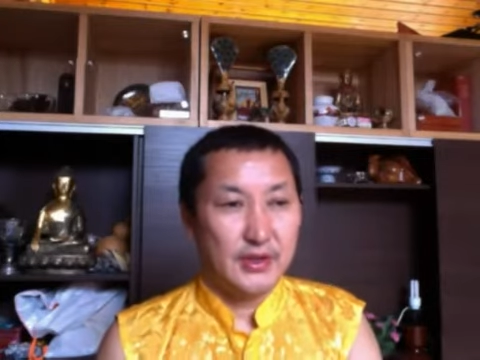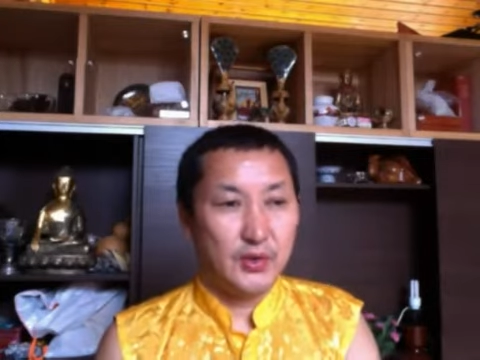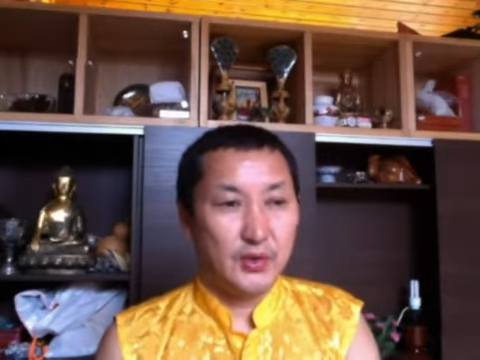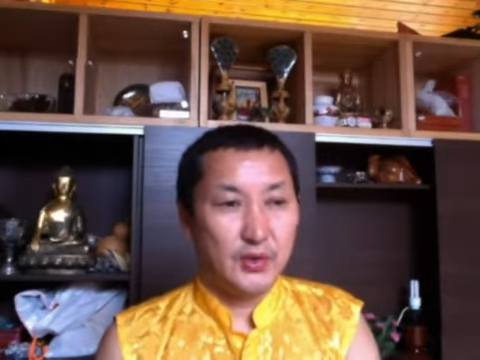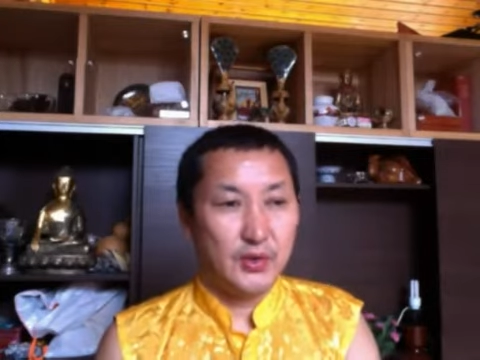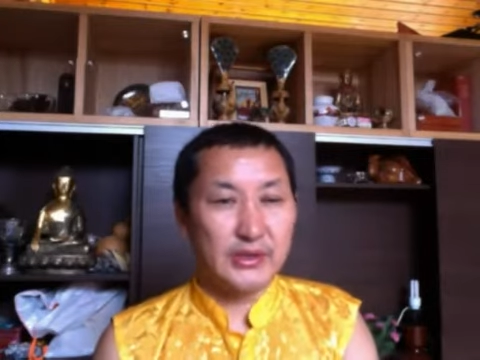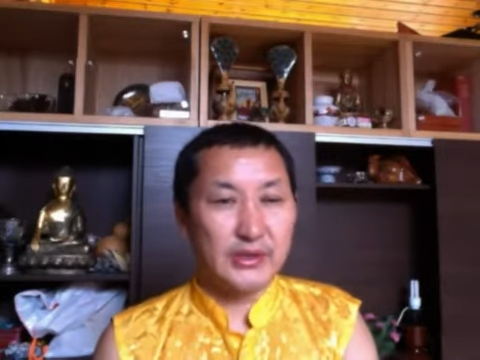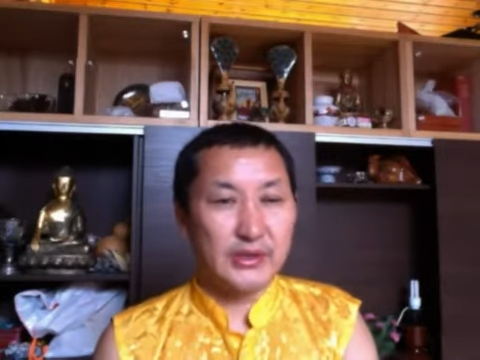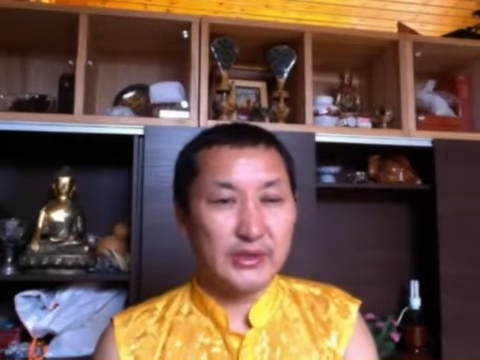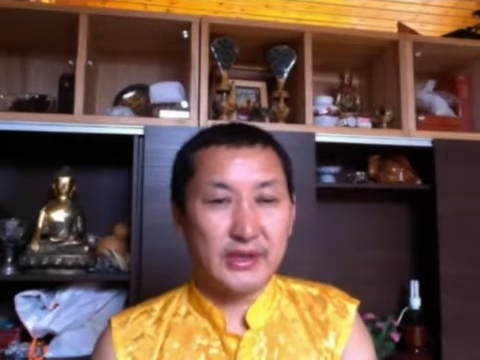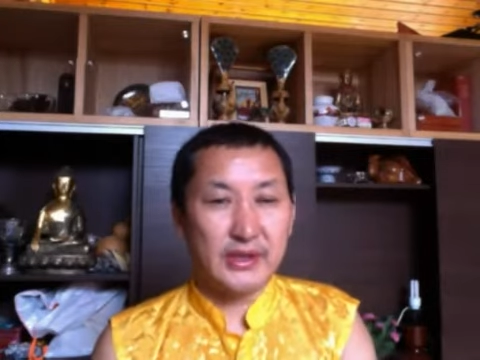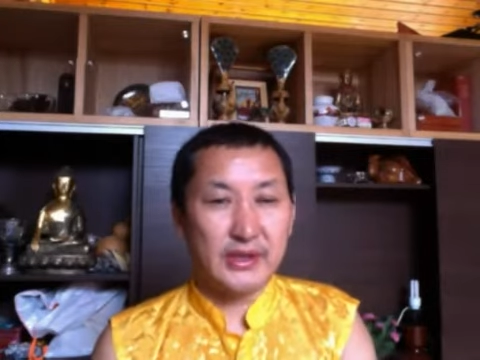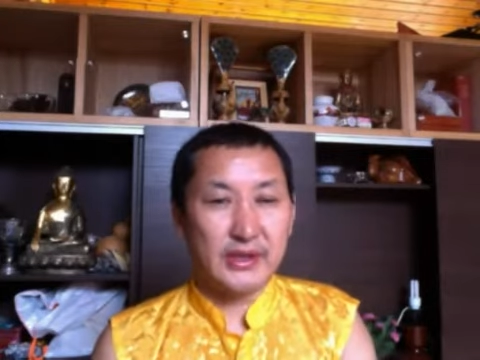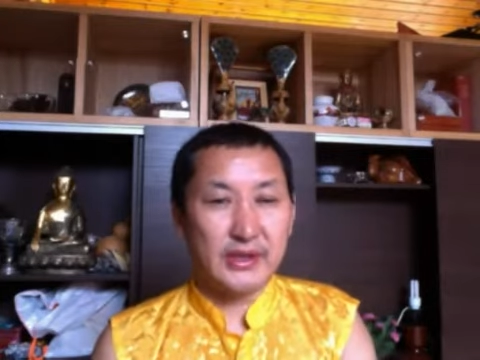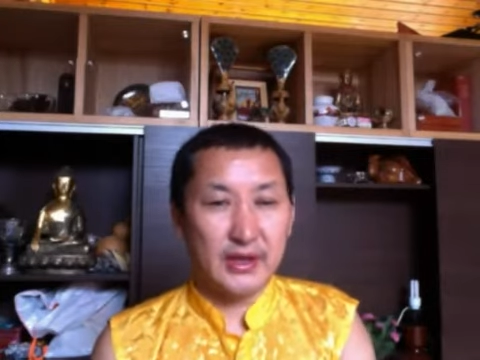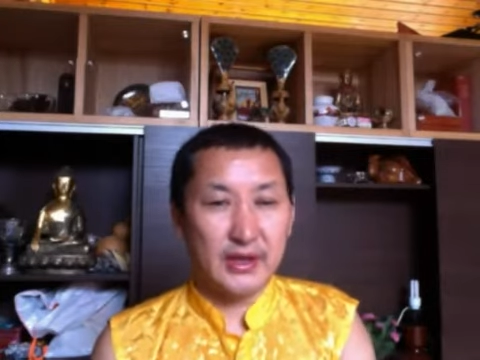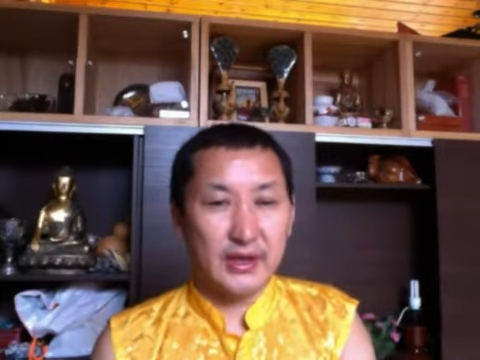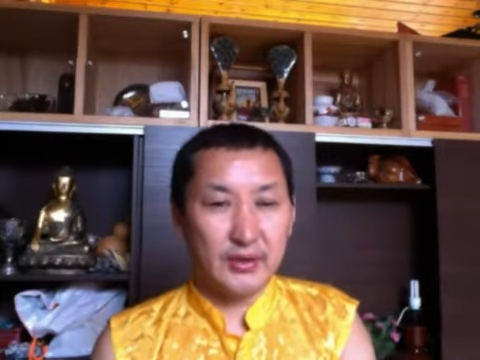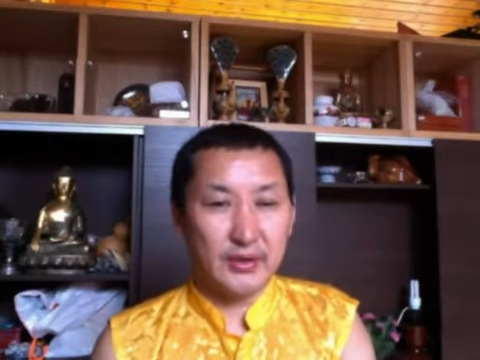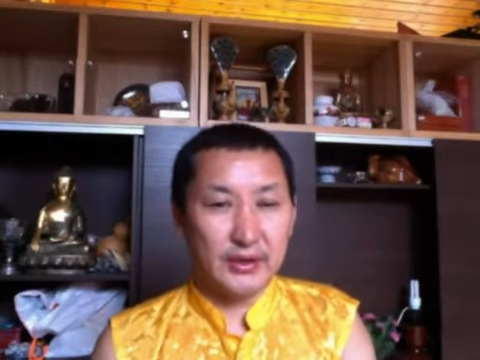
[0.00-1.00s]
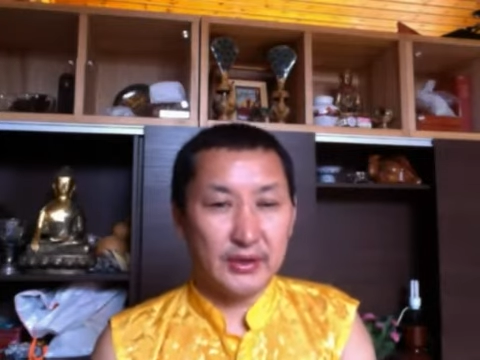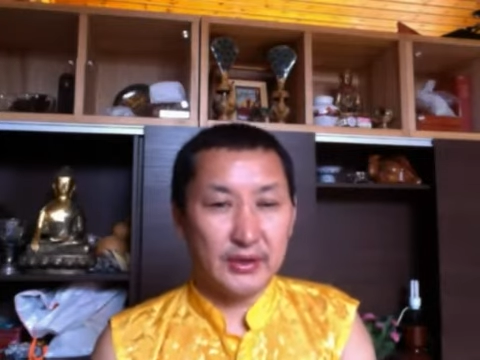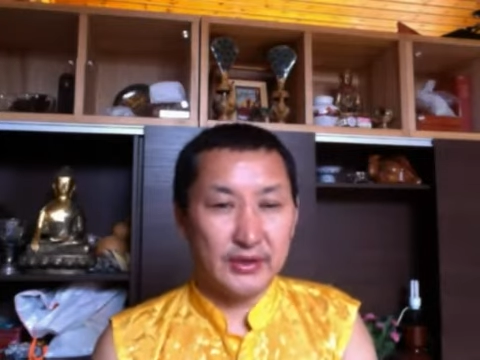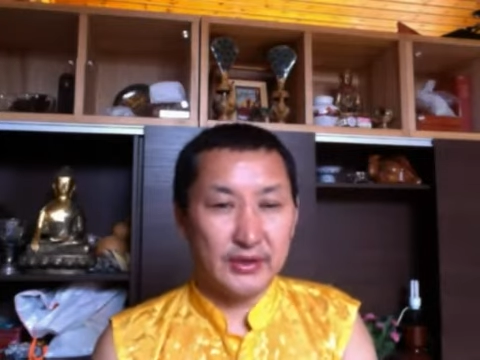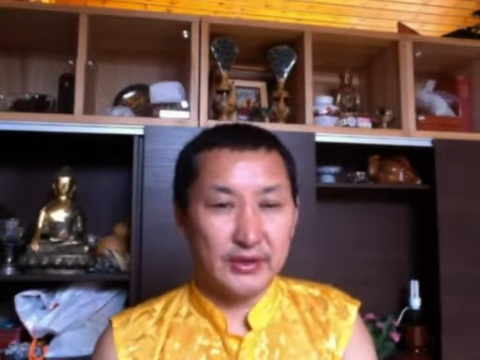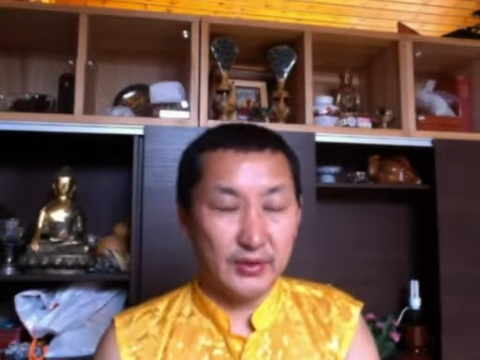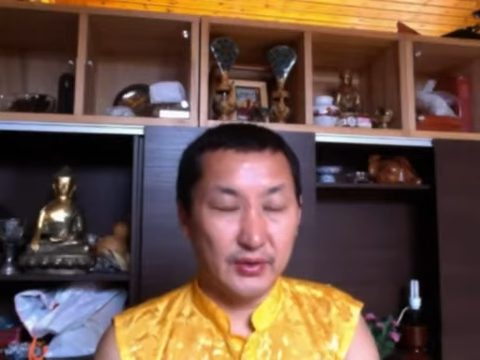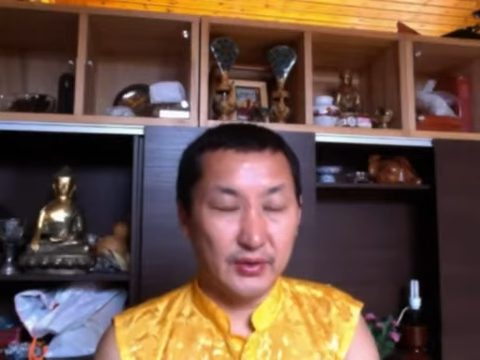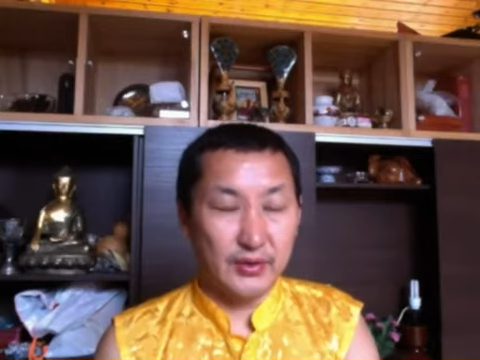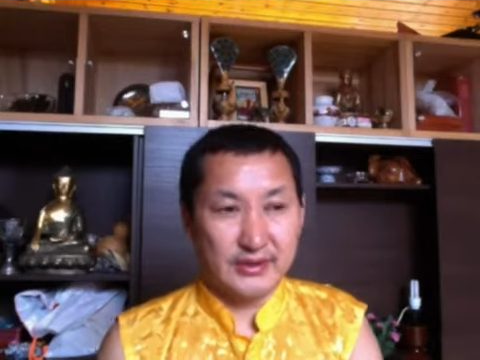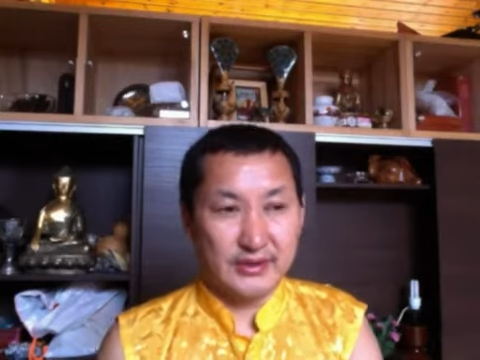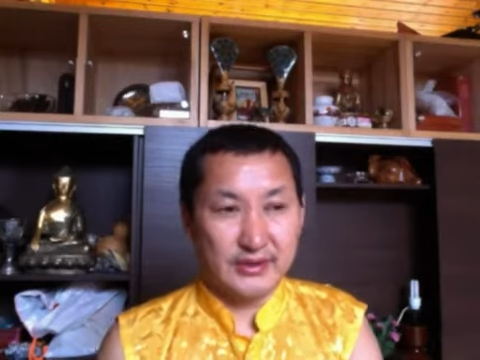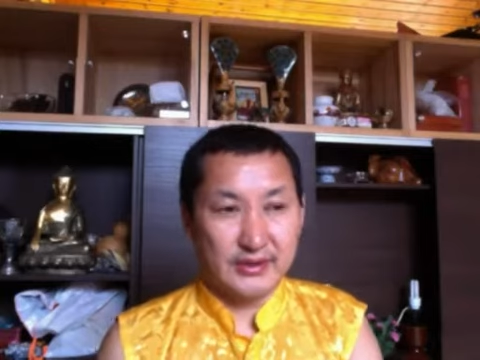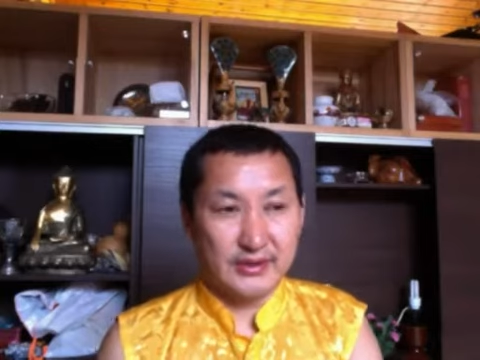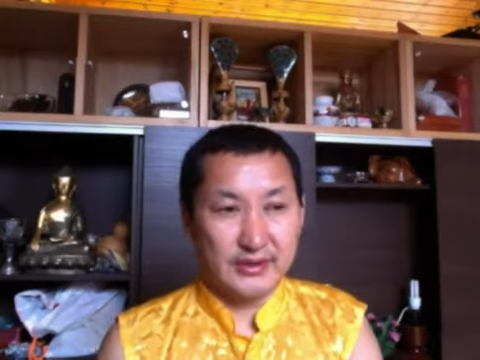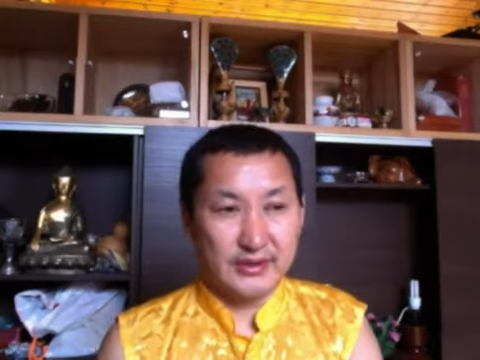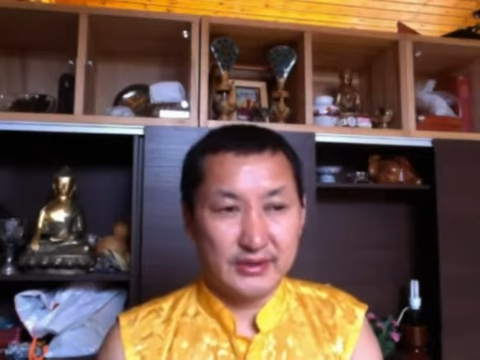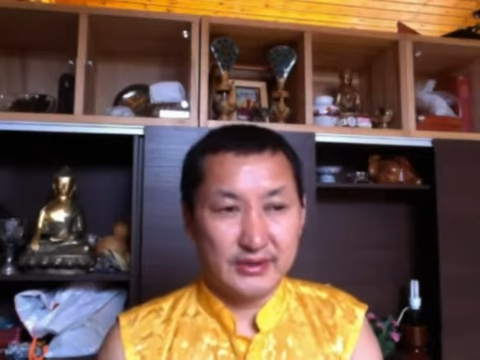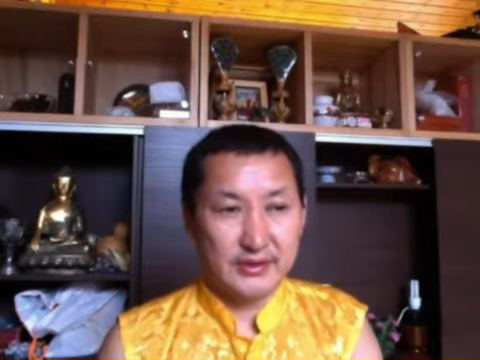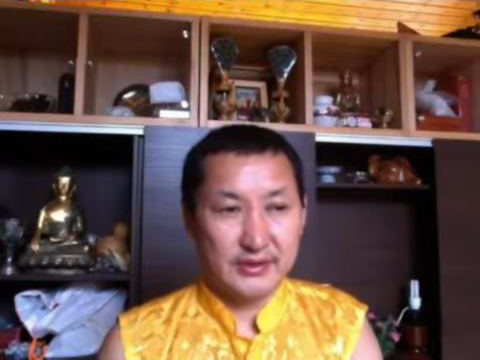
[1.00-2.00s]
According to our
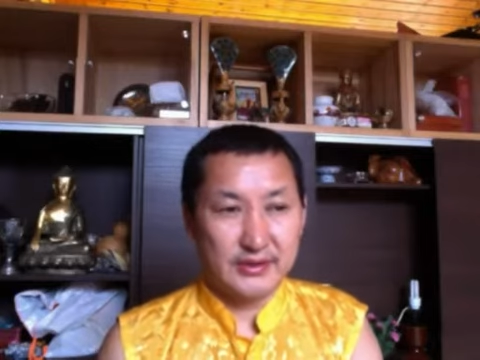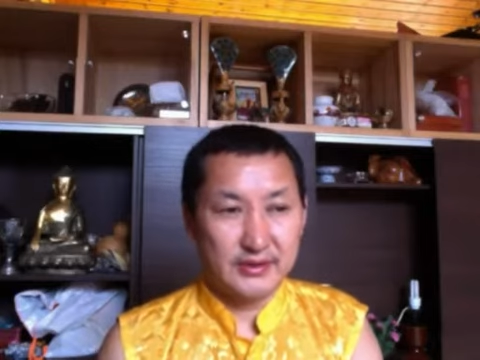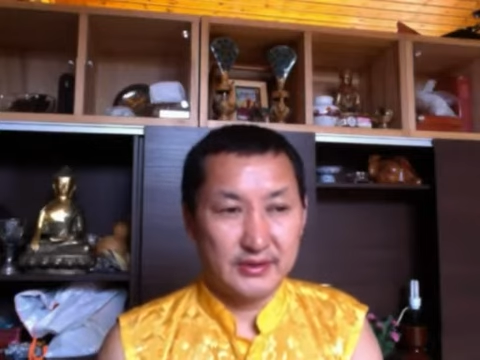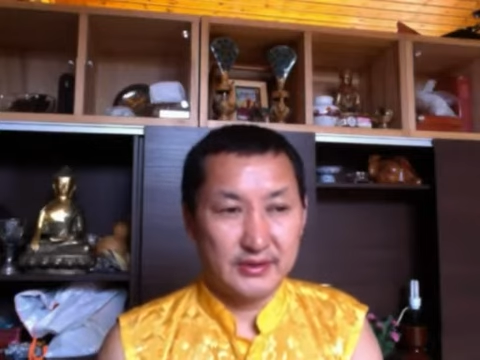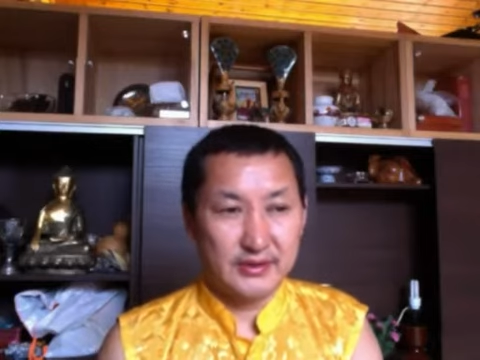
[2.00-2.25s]
ignorant,